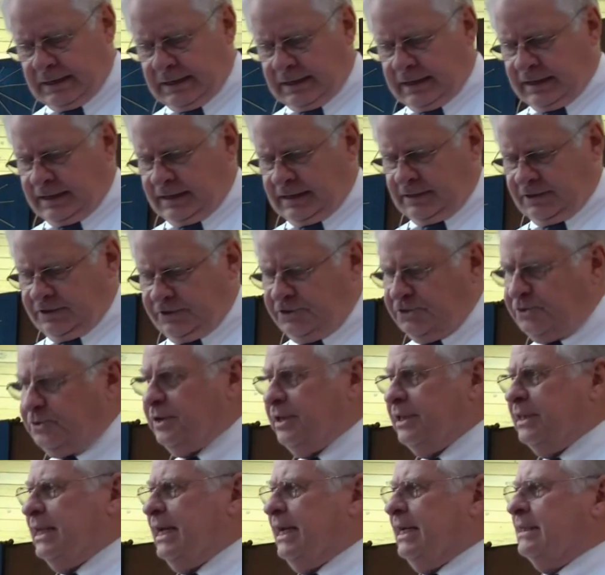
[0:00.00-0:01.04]
and
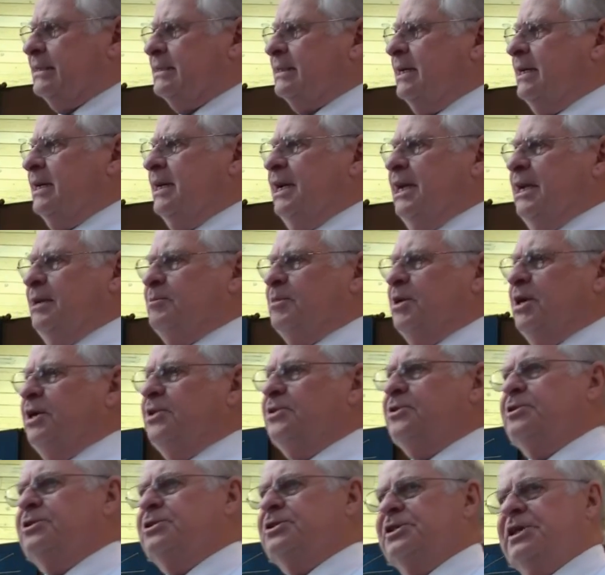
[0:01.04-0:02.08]
during that time,
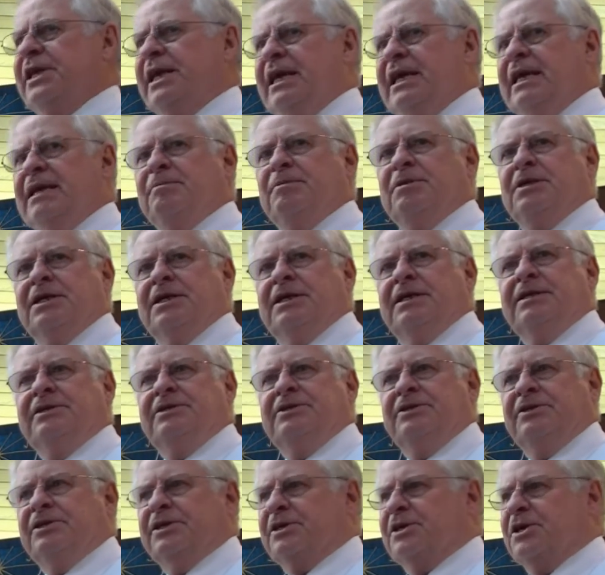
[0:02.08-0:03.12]
others came in
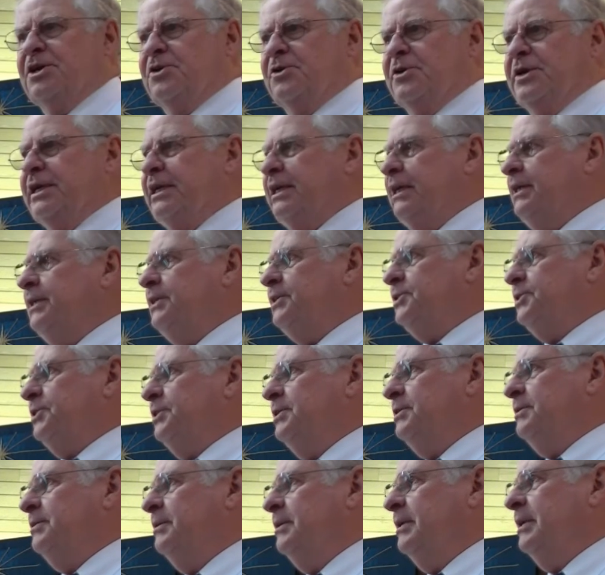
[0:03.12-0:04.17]
to the
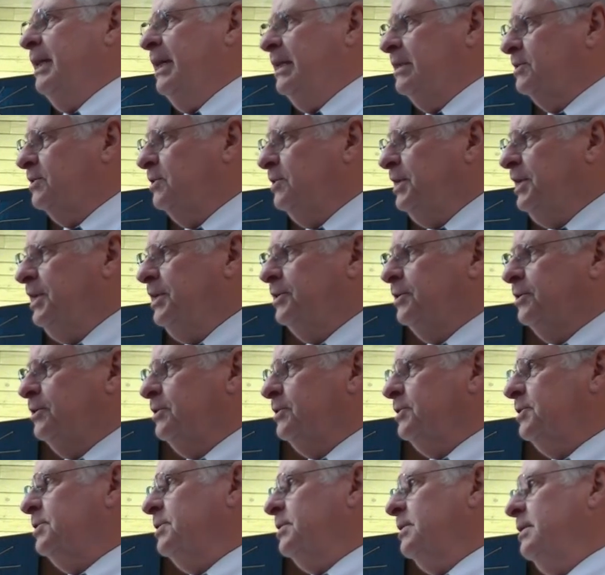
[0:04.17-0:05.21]
congregation as
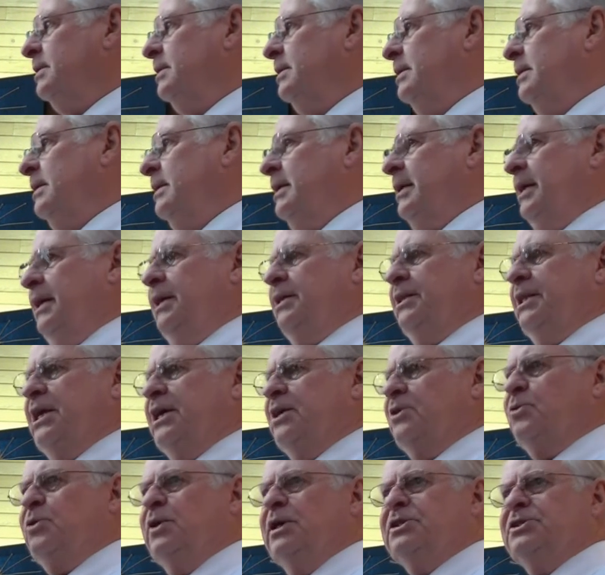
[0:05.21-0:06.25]
leaders and
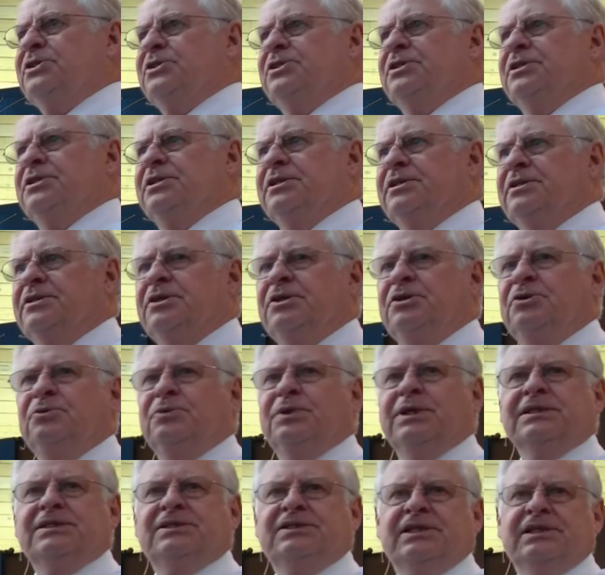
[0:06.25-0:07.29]
they questioned who
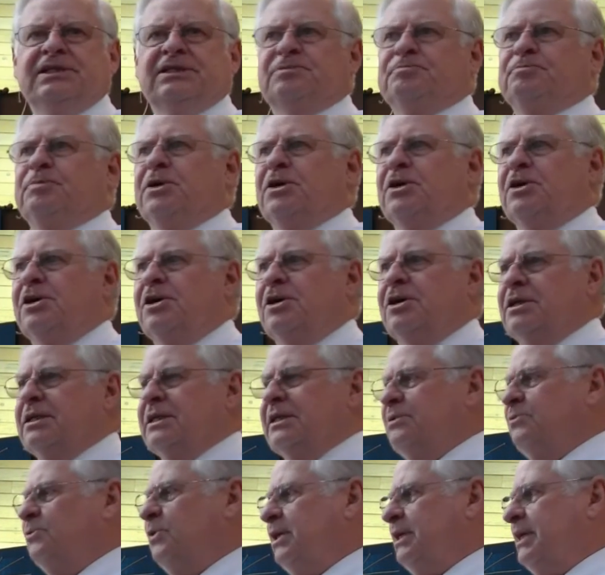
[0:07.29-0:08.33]
was this Paul
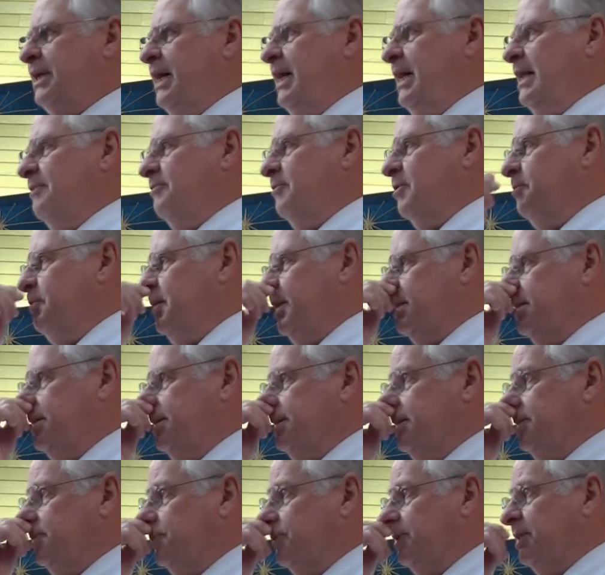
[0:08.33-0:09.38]
and what kind of a
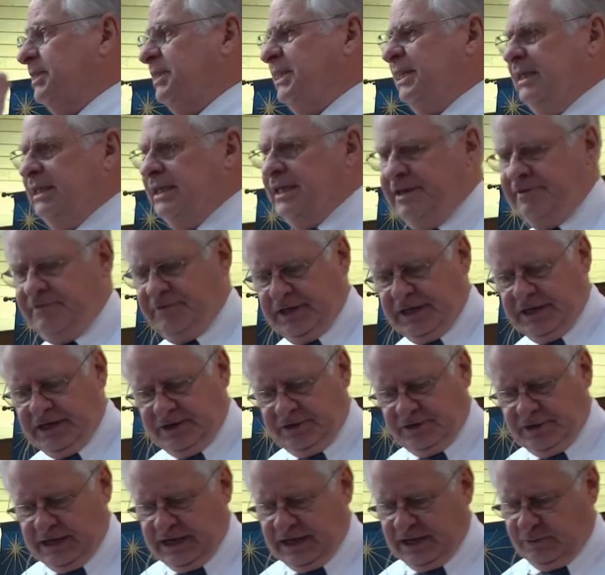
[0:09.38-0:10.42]
message was he leaving
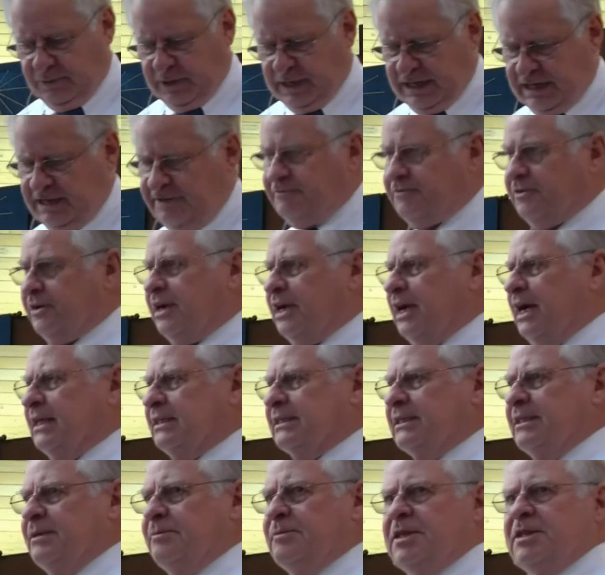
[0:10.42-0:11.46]
here anyway. He
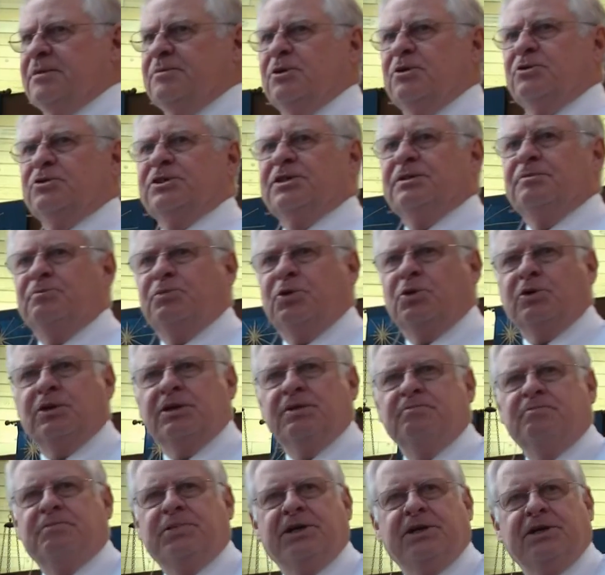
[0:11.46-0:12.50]
forgot some of the most
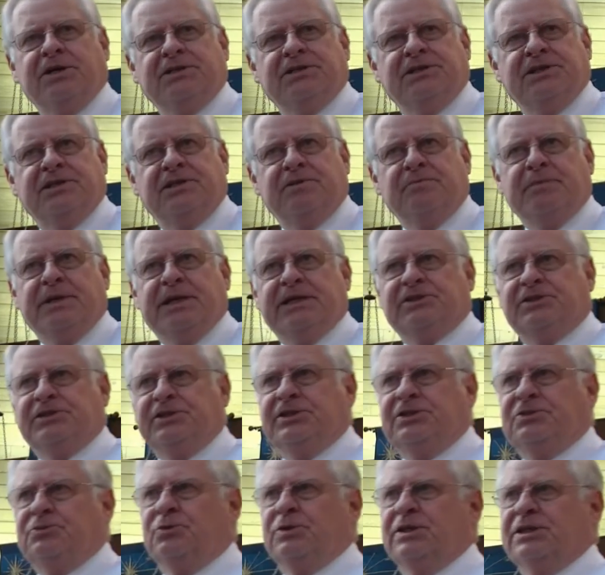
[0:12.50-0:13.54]
important parts of the
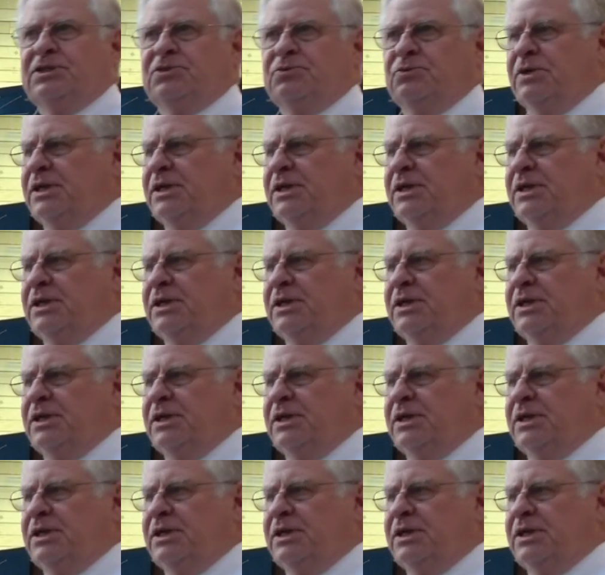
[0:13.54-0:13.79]
message was